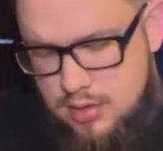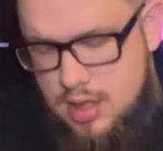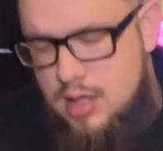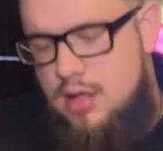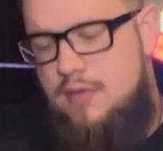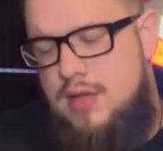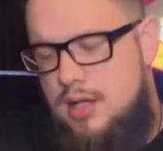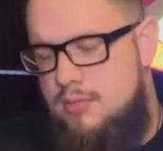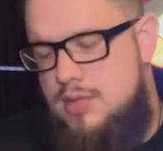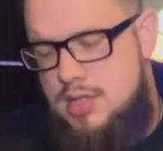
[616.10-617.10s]
uh, of
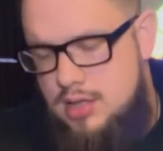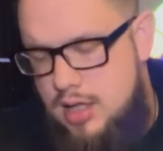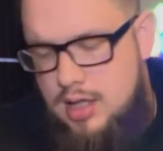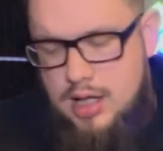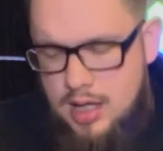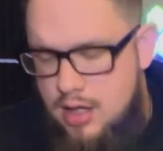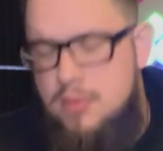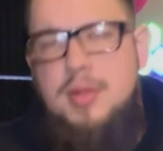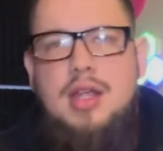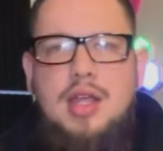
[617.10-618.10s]
them to like kind of
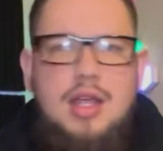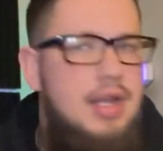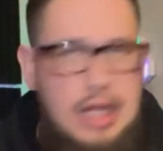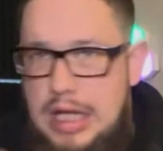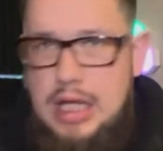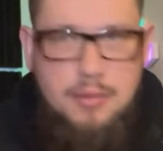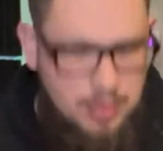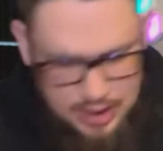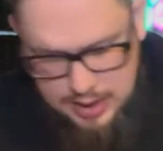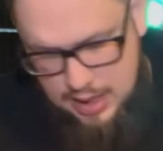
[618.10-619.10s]
help me get
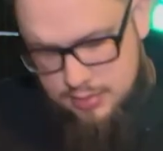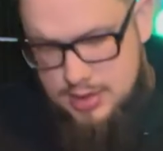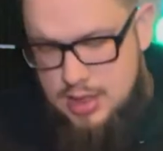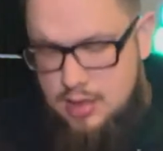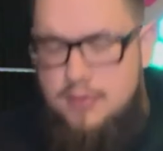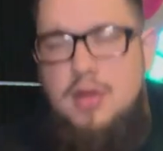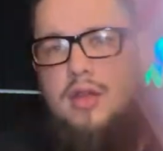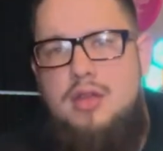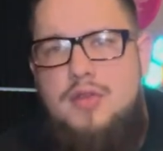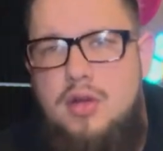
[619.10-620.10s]
planned out and stuff.
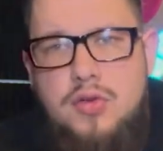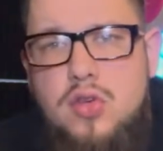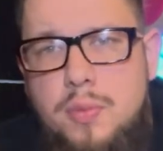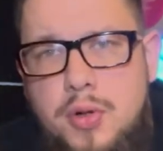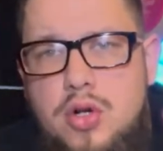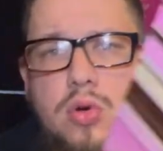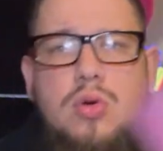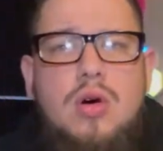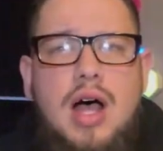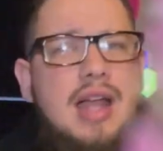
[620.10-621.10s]
So super
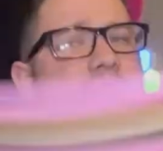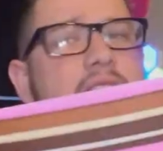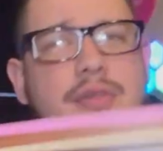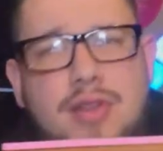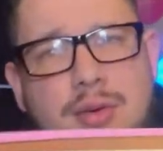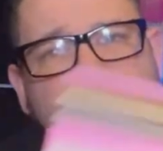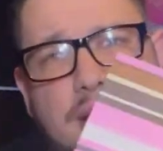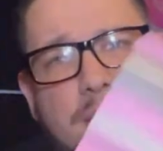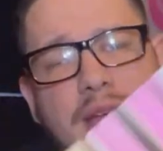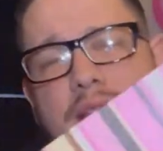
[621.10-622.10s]
cool. I definitely
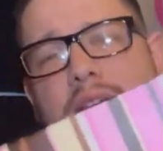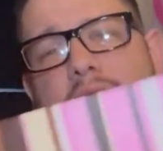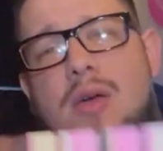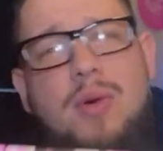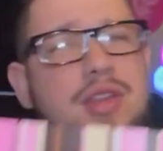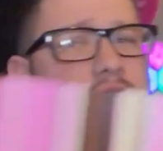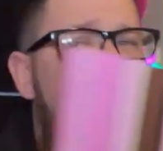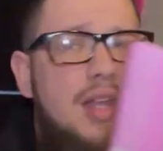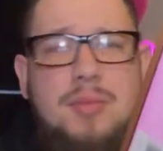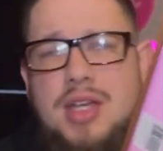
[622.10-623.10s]
recommend whether you're
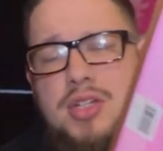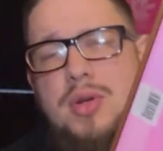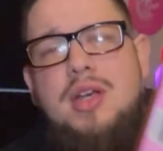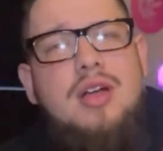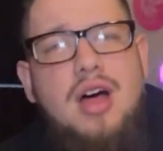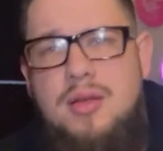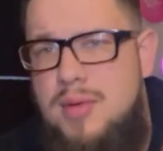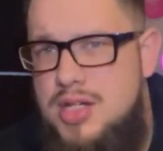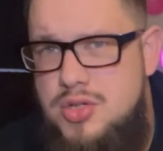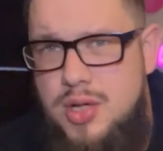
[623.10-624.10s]
in ministry, you're not in
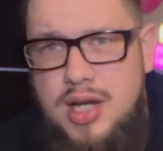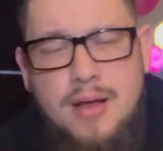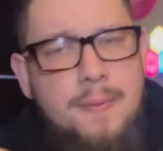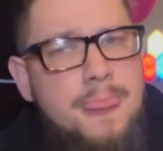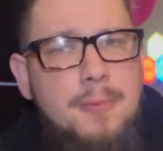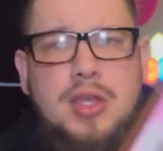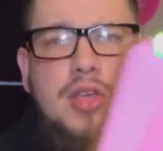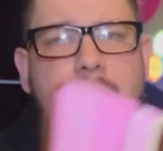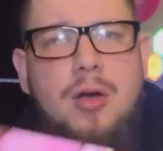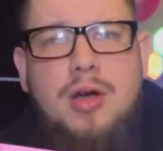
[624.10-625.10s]
ministry, but you
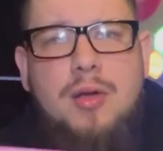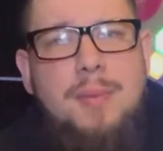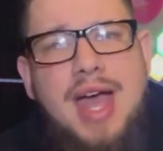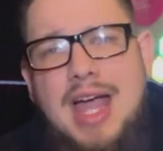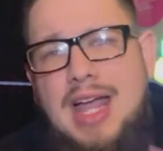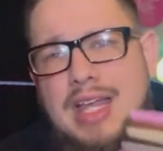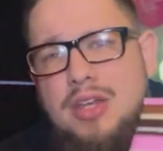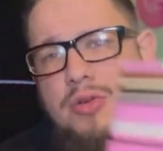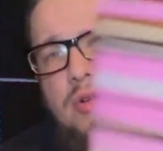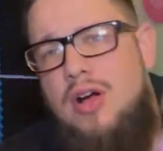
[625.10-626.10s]
carry around a bag and
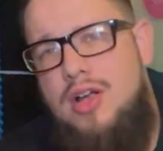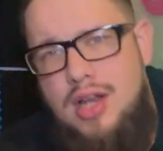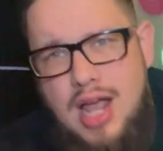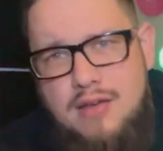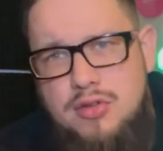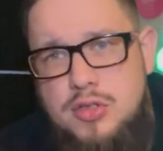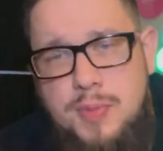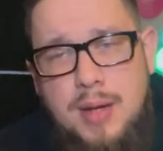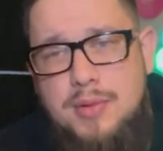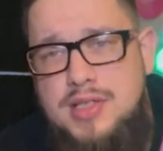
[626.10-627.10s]
you are gonna have loose
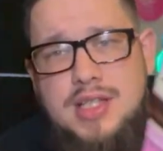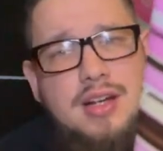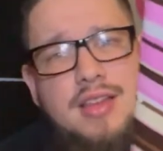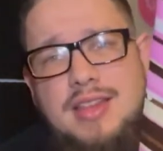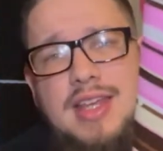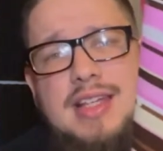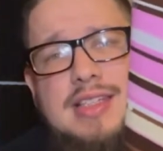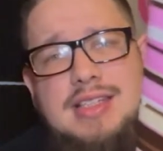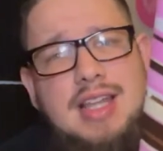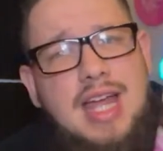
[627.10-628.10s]
papers in there.
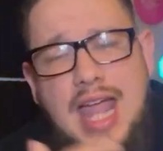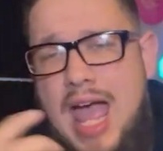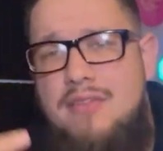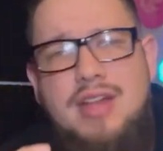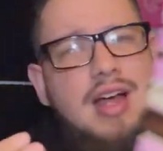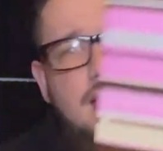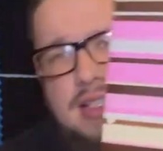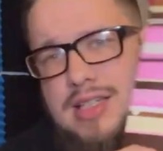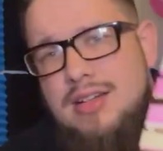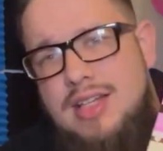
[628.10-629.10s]
This, like, have not
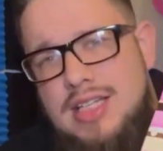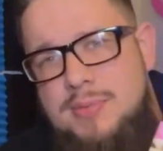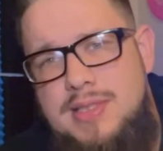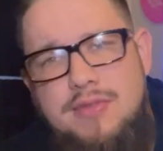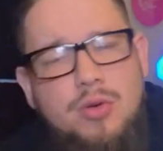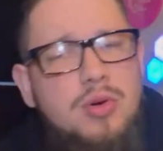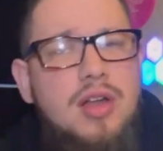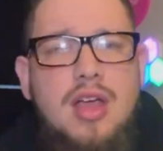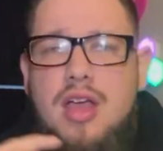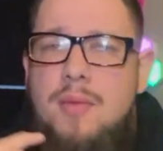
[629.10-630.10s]
necessarily this specific one,
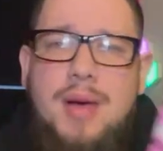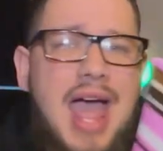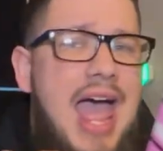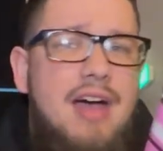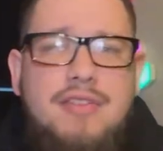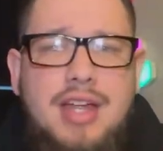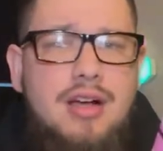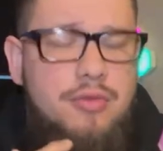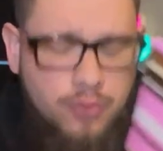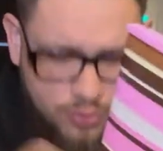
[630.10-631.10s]
but having
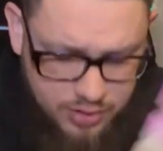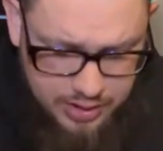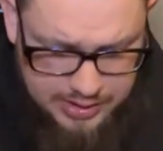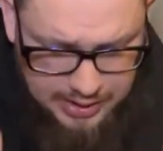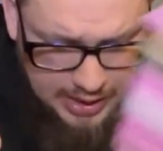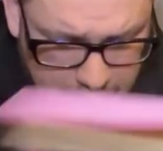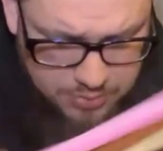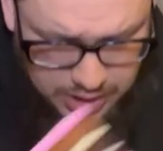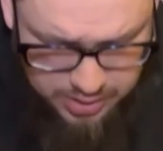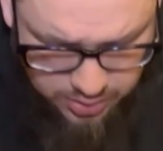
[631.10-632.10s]
a folder is a game
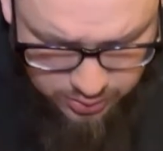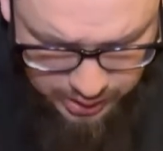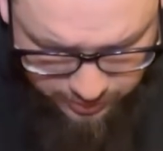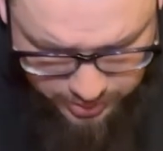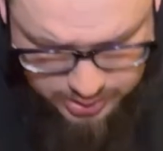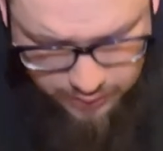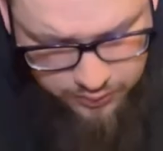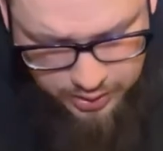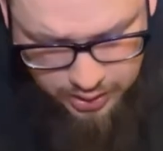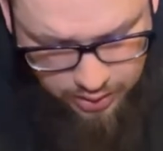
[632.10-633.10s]
changer and will keep your stuff
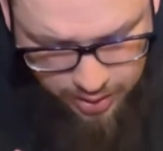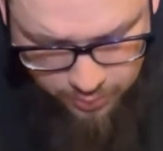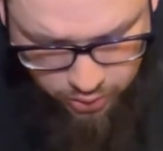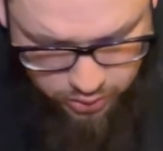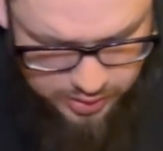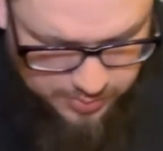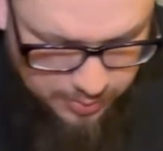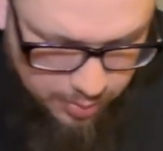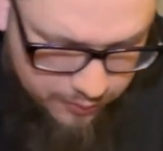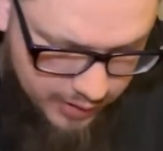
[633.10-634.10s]
looking a lot more crisp
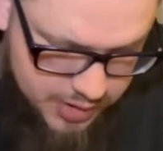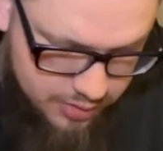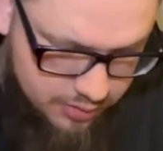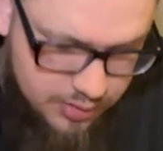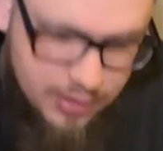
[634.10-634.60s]
and professional.